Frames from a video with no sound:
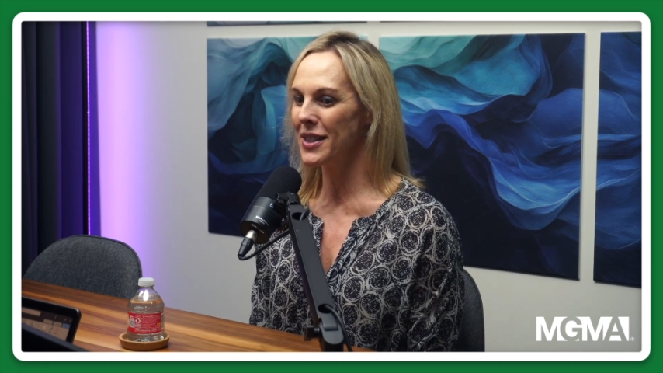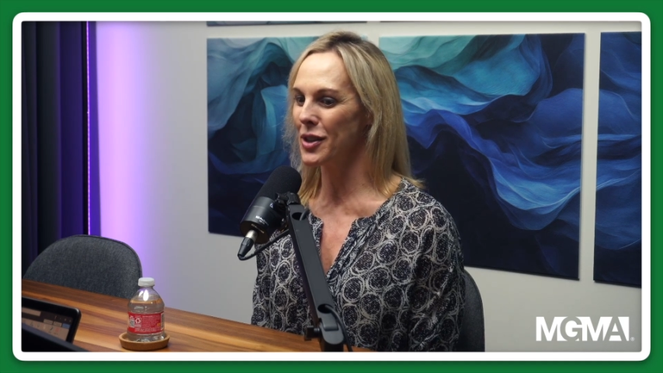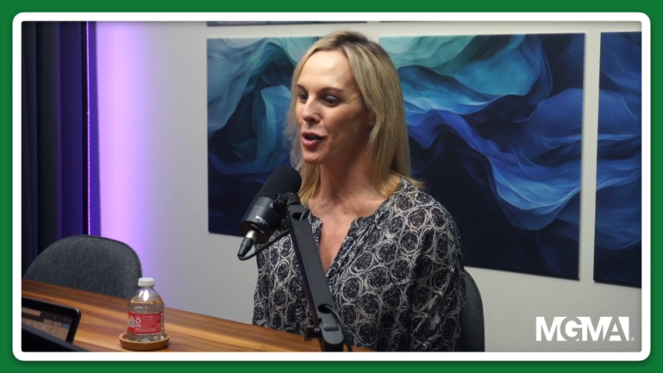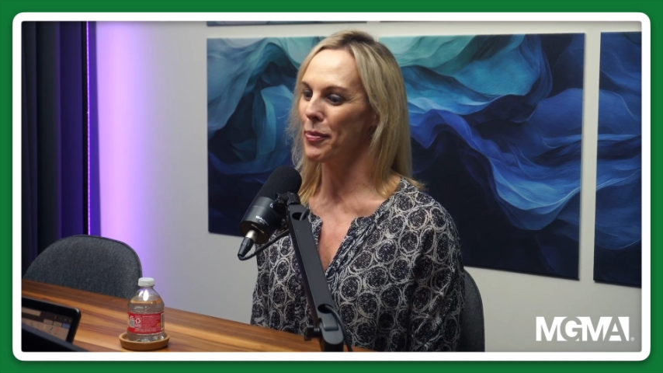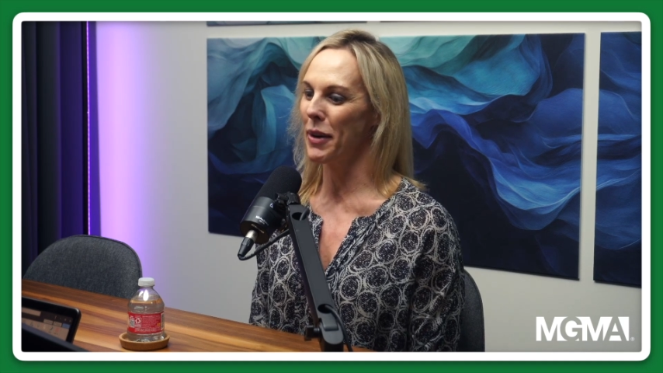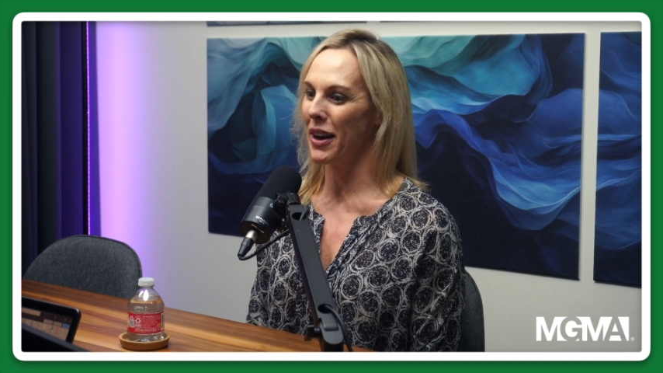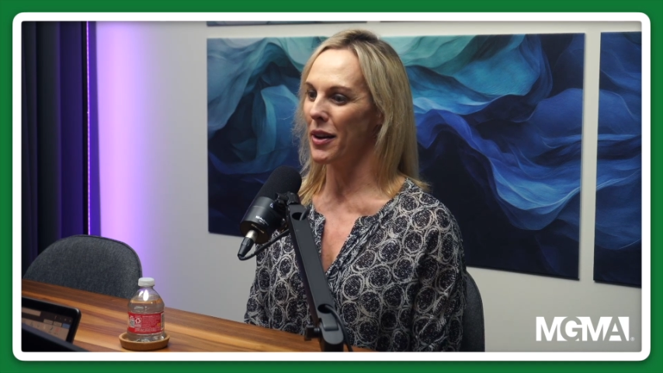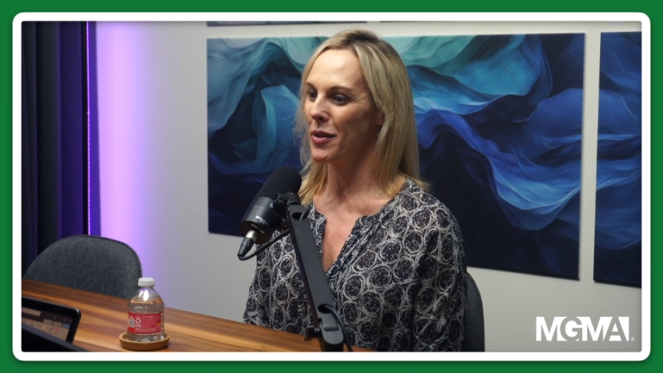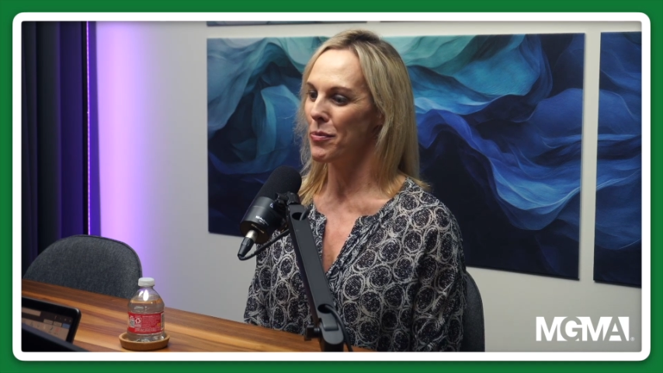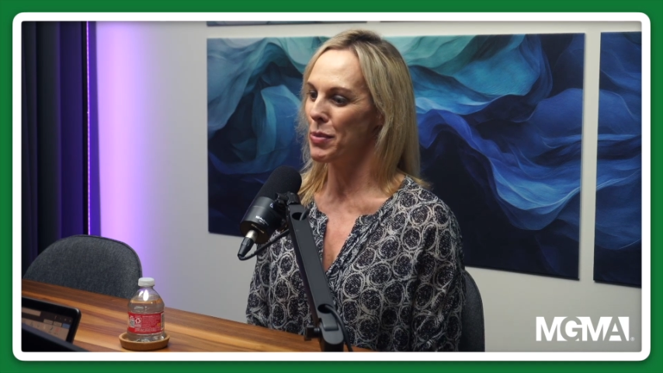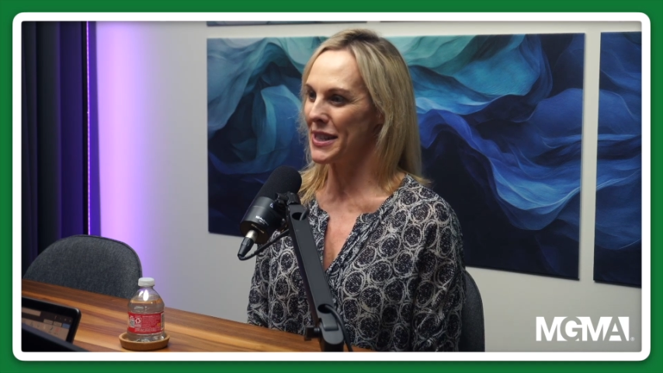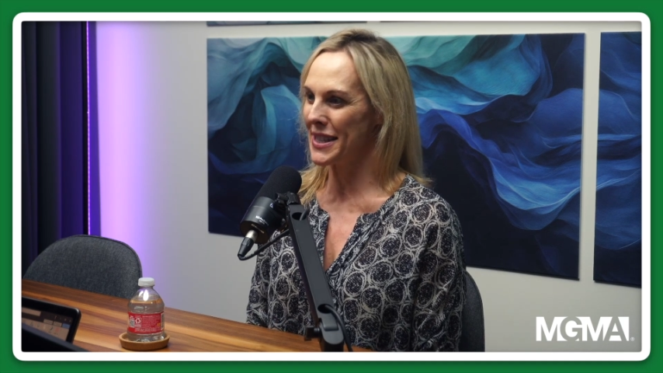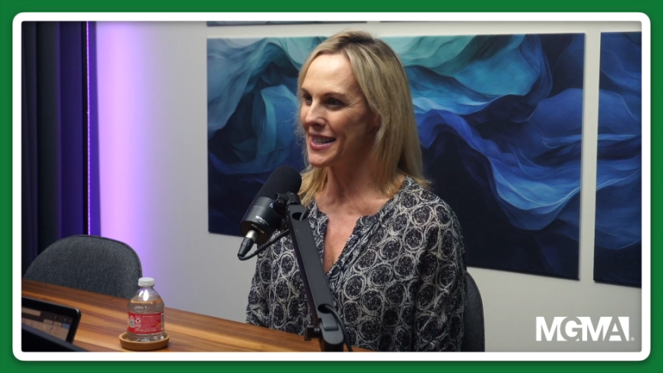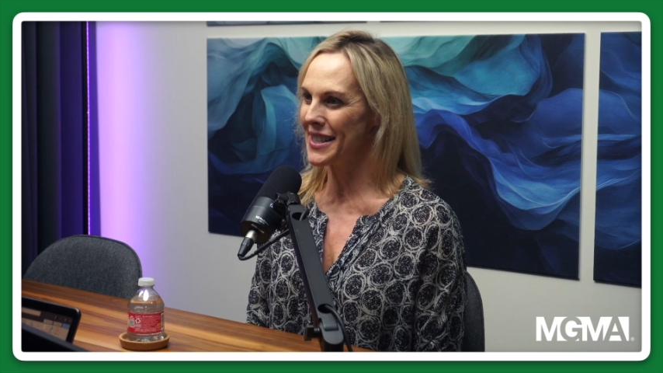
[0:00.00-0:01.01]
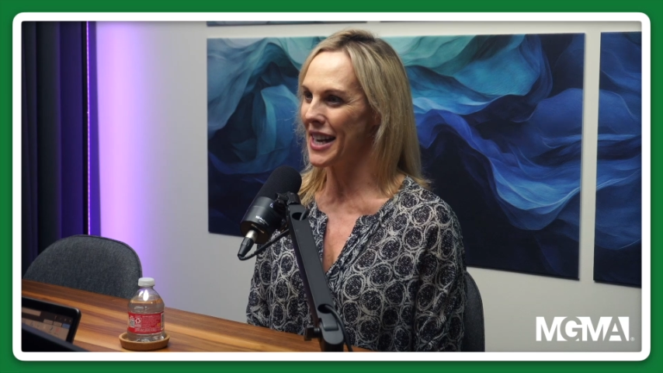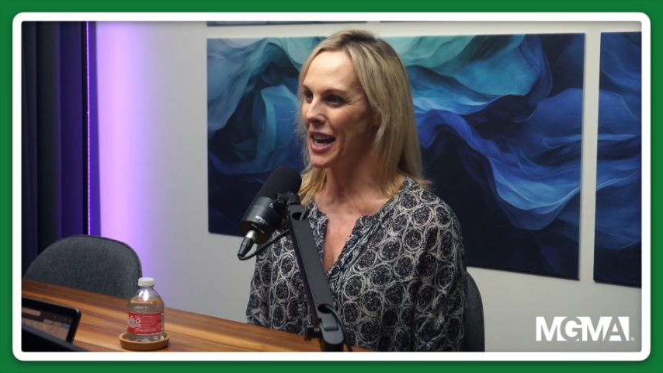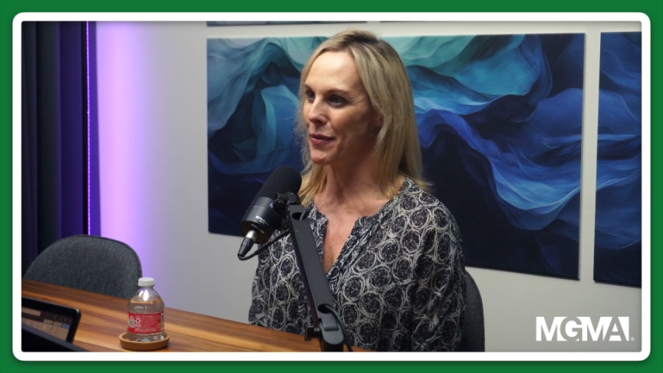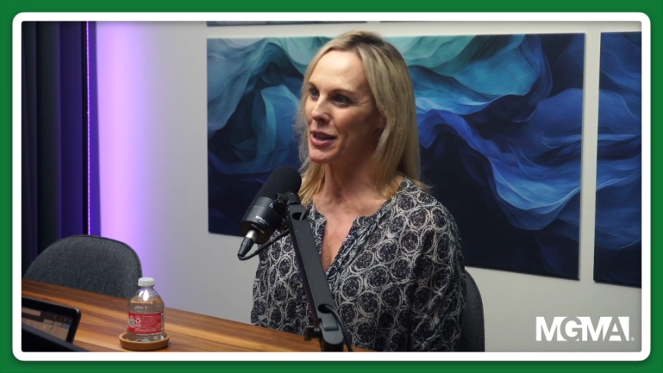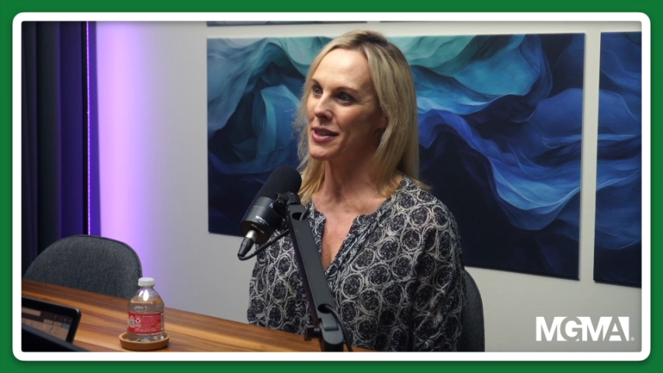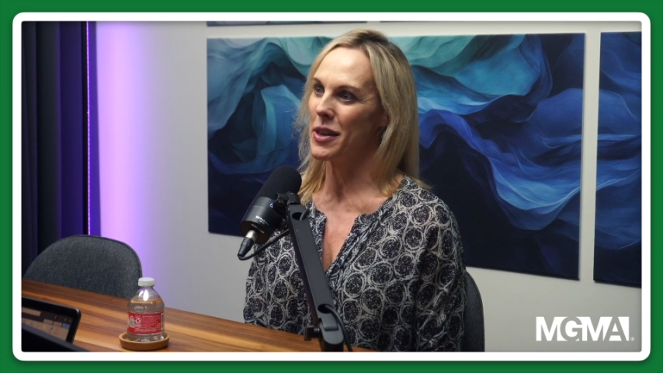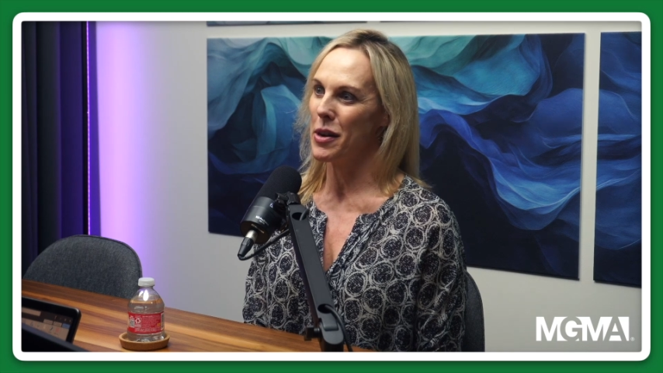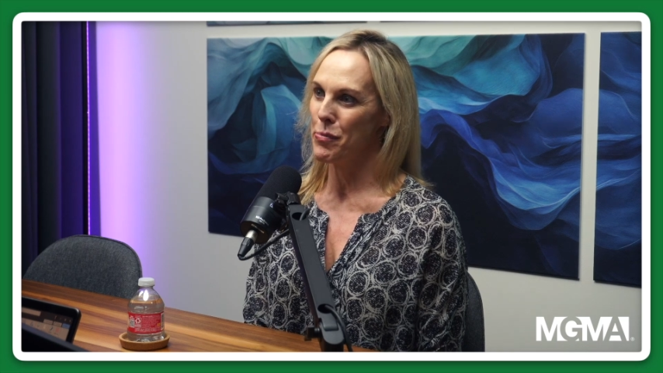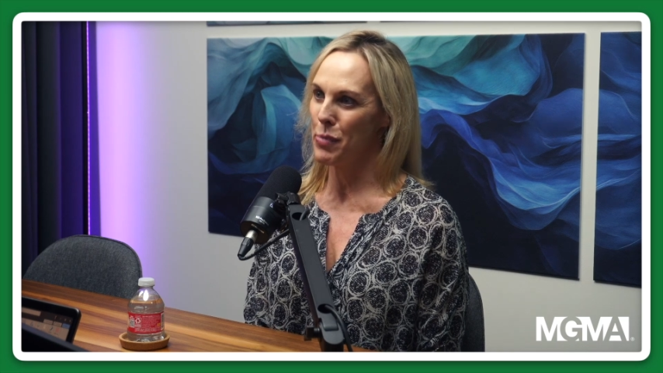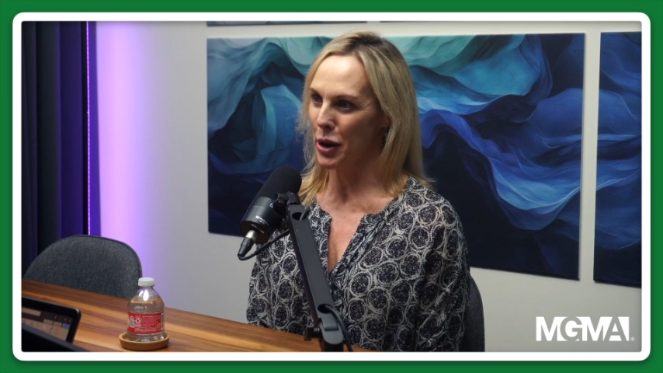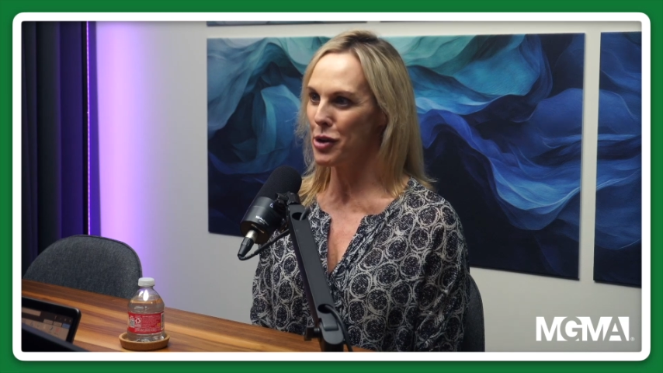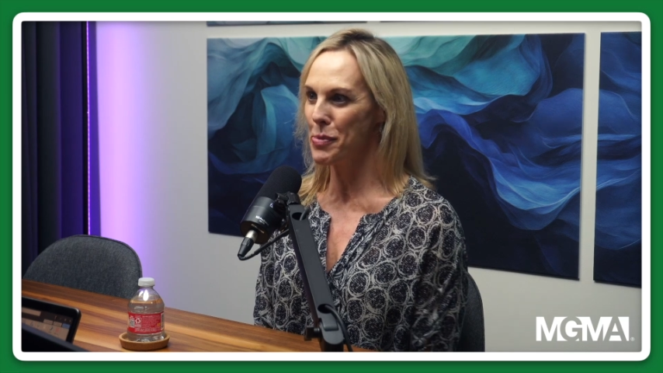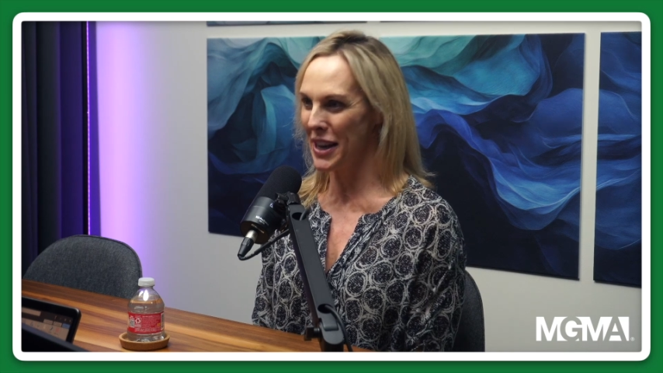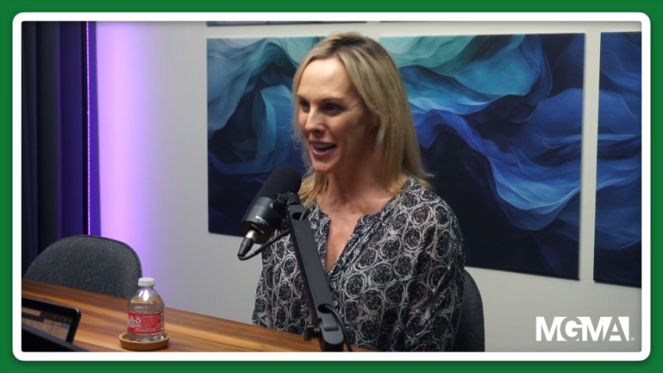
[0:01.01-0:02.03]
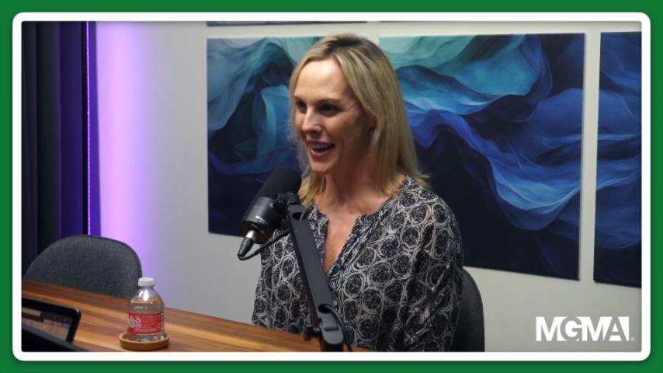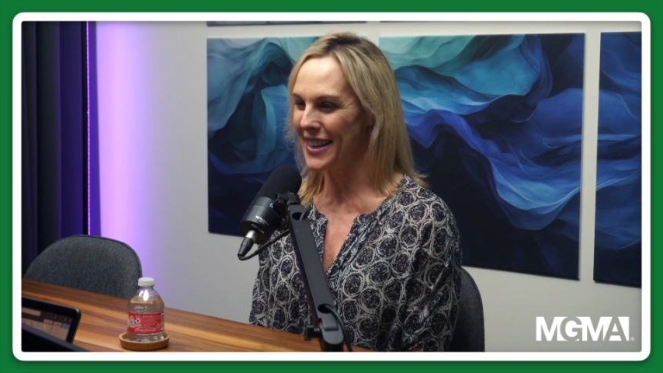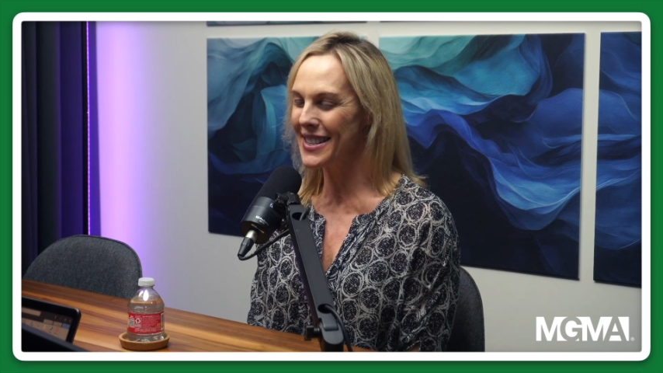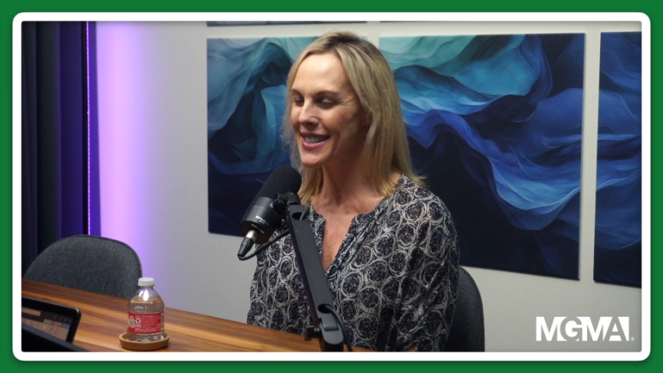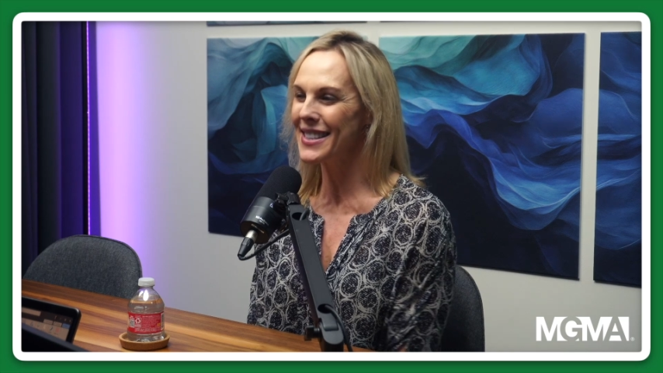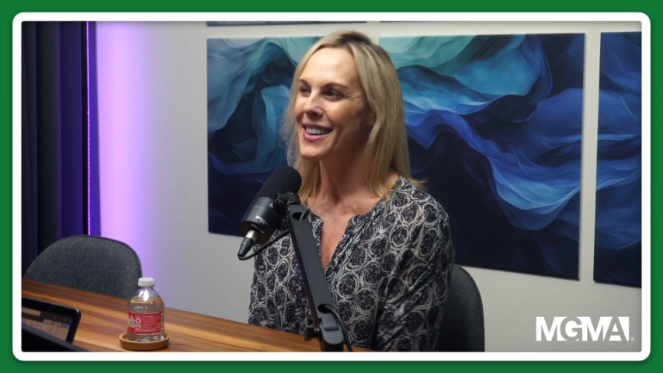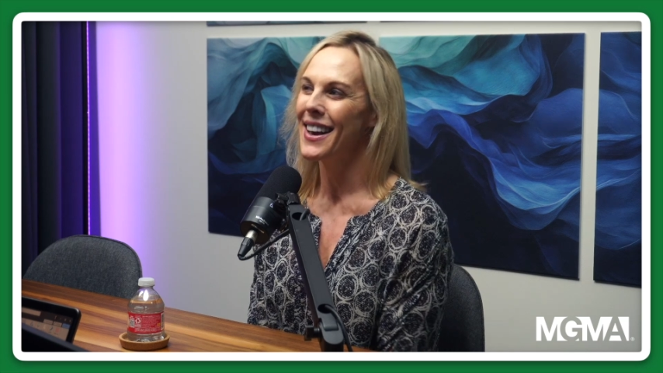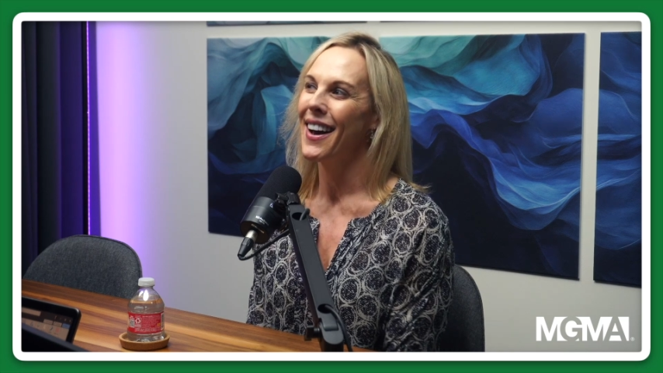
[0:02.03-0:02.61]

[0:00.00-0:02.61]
So my business name is Better Beings,